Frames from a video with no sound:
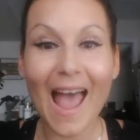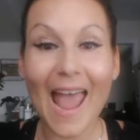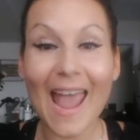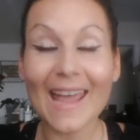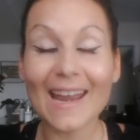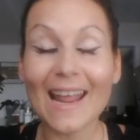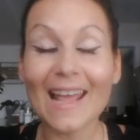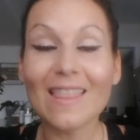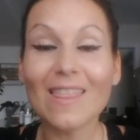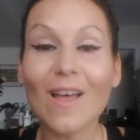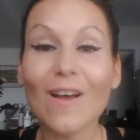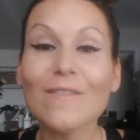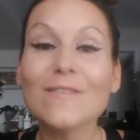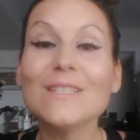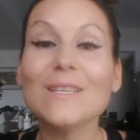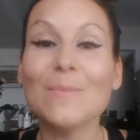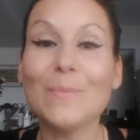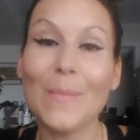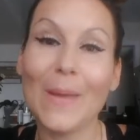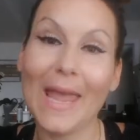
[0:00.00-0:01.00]
And I love
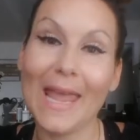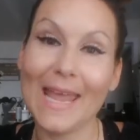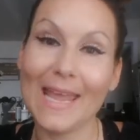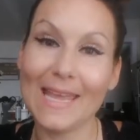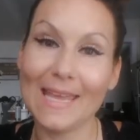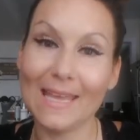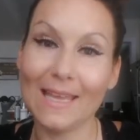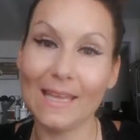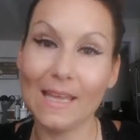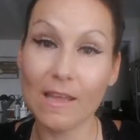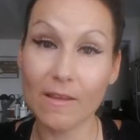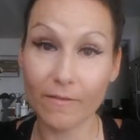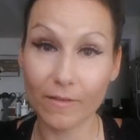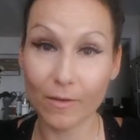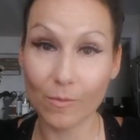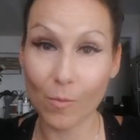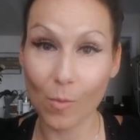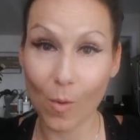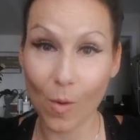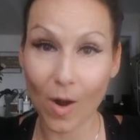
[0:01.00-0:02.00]
to bake
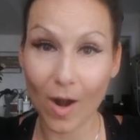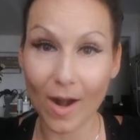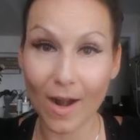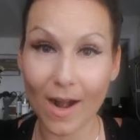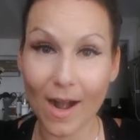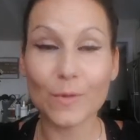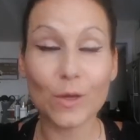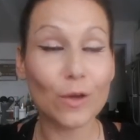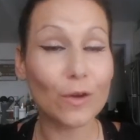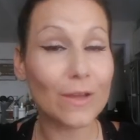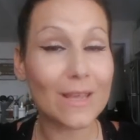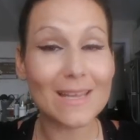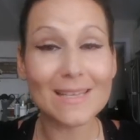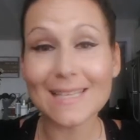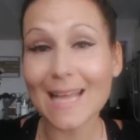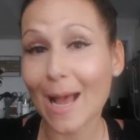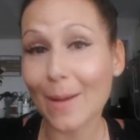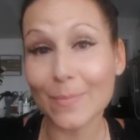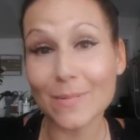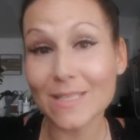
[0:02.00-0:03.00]
even more.
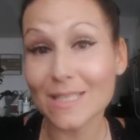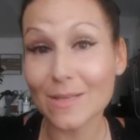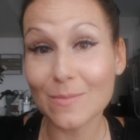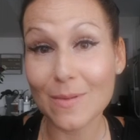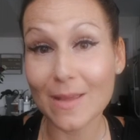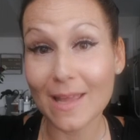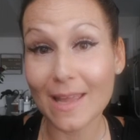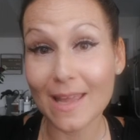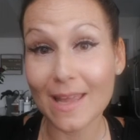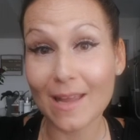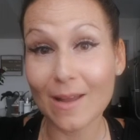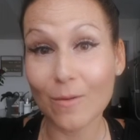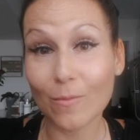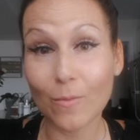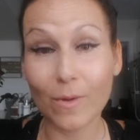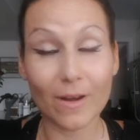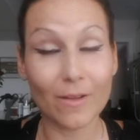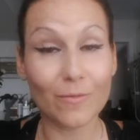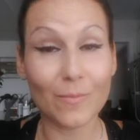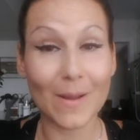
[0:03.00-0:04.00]
Cookies happen to be
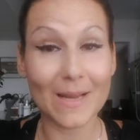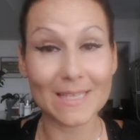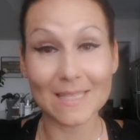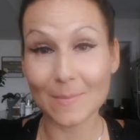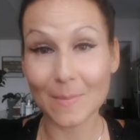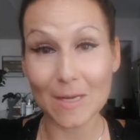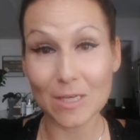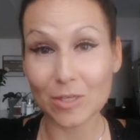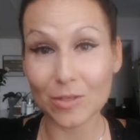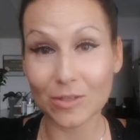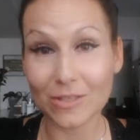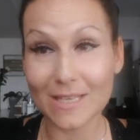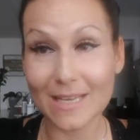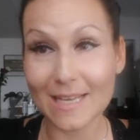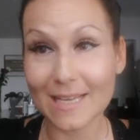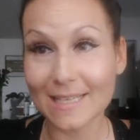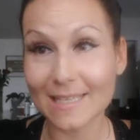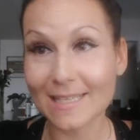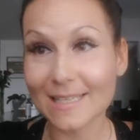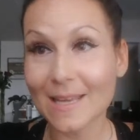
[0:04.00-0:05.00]
one of my
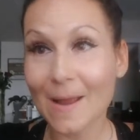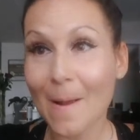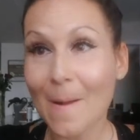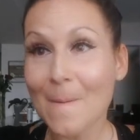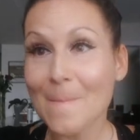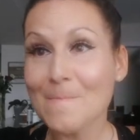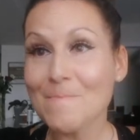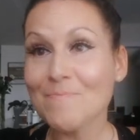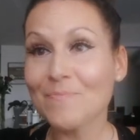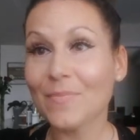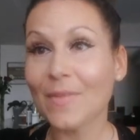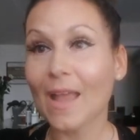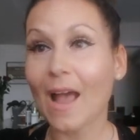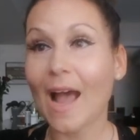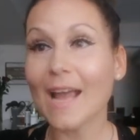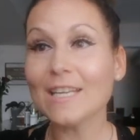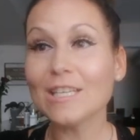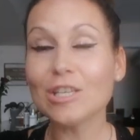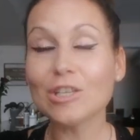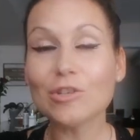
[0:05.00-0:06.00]
specialties.
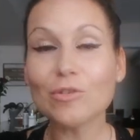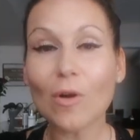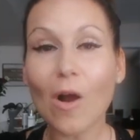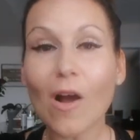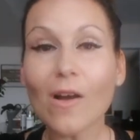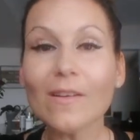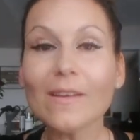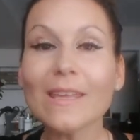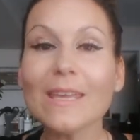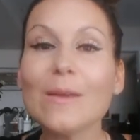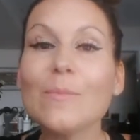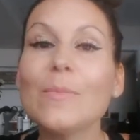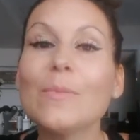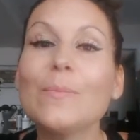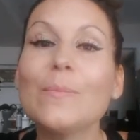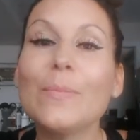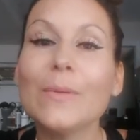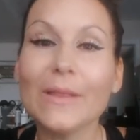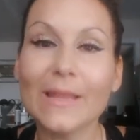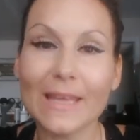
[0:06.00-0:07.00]
I strongly
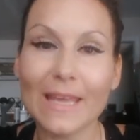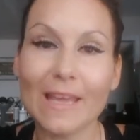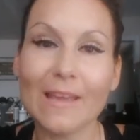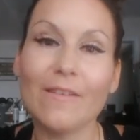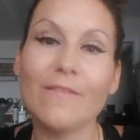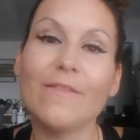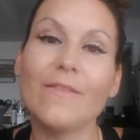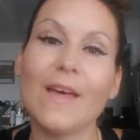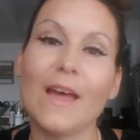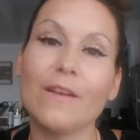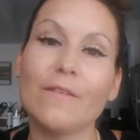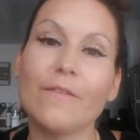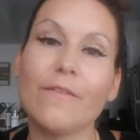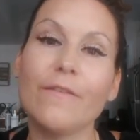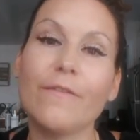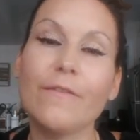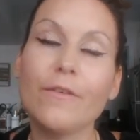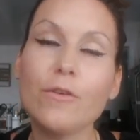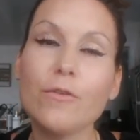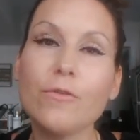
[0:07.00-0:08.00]
believe that
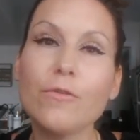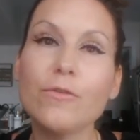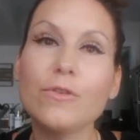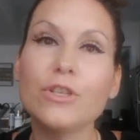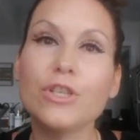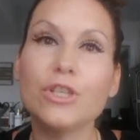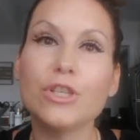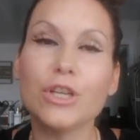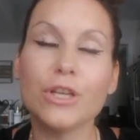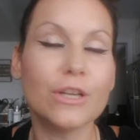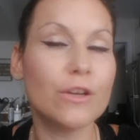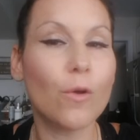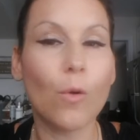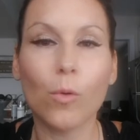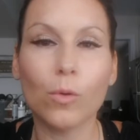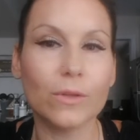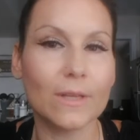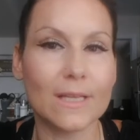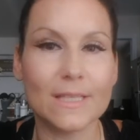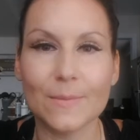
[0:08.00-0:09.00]
food shouldn't
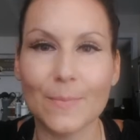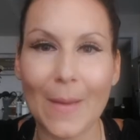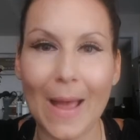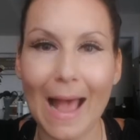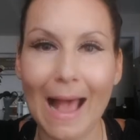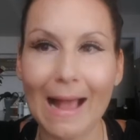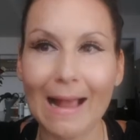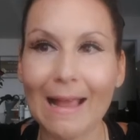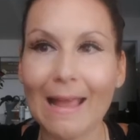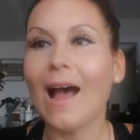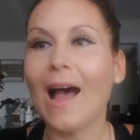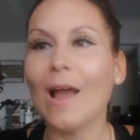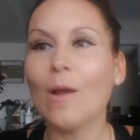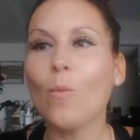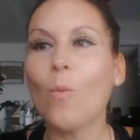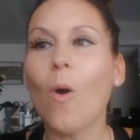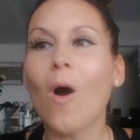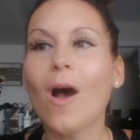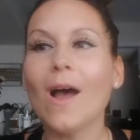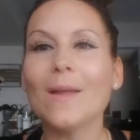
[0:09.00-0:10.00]
hold us back. I
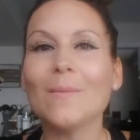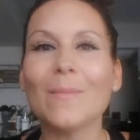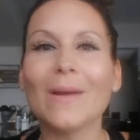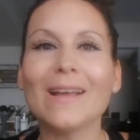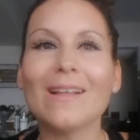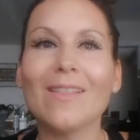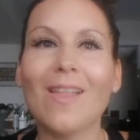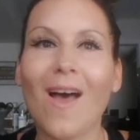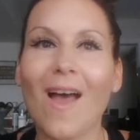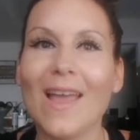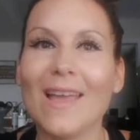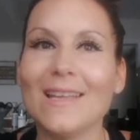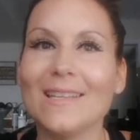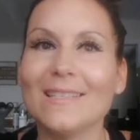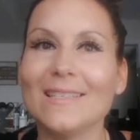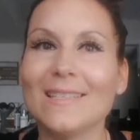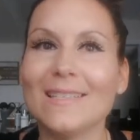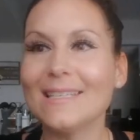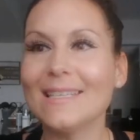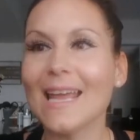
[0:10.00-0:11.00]
want my
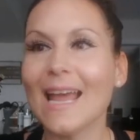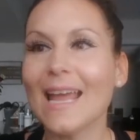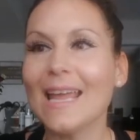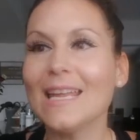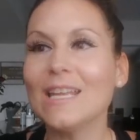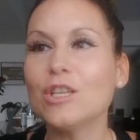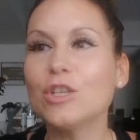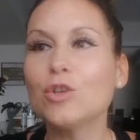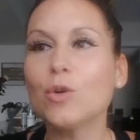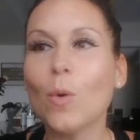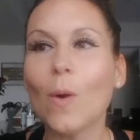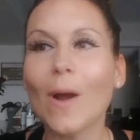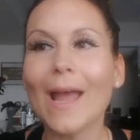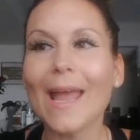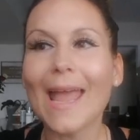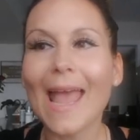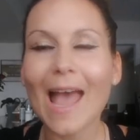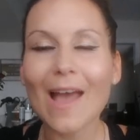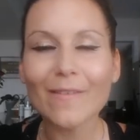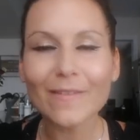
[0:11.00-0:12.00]
clients to
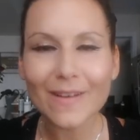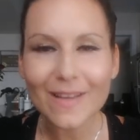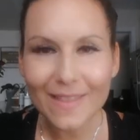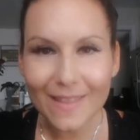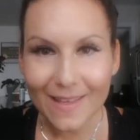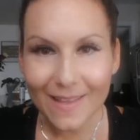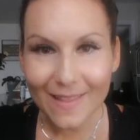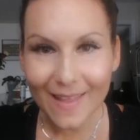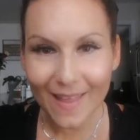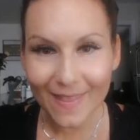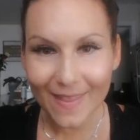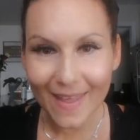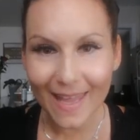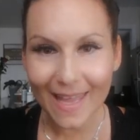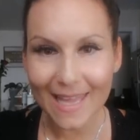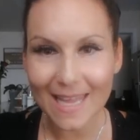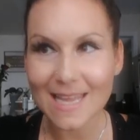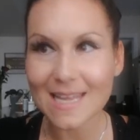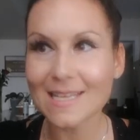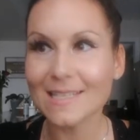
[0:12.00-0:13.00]
enjoy everything that they
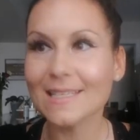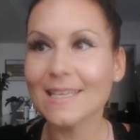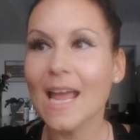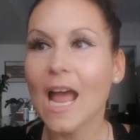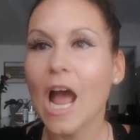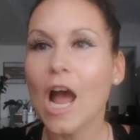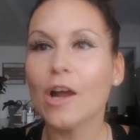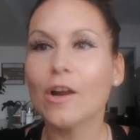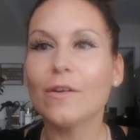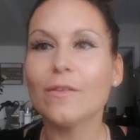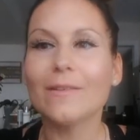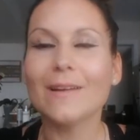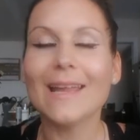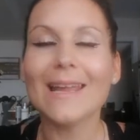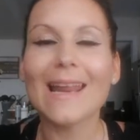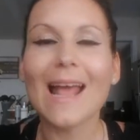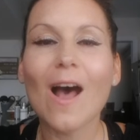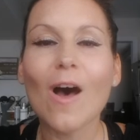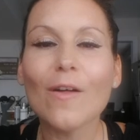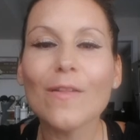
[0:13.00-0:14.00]
eat,
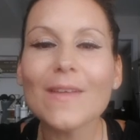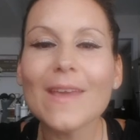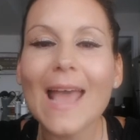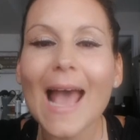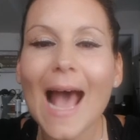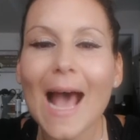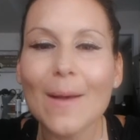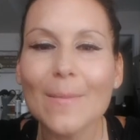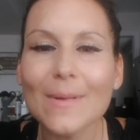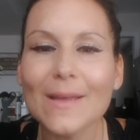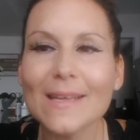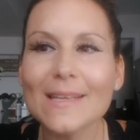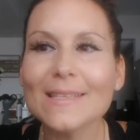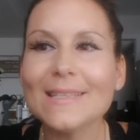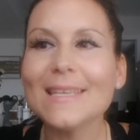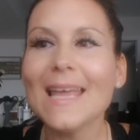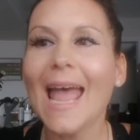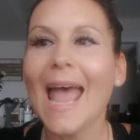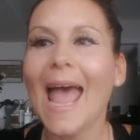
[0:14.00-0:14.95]
create healthy habits,